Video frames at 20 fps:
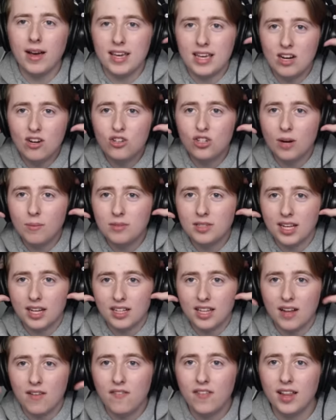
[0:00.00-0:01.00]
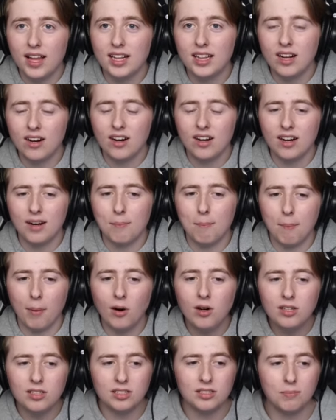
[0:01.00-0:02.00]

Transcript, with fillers: my eardrums, like they feel like they're gonna burst.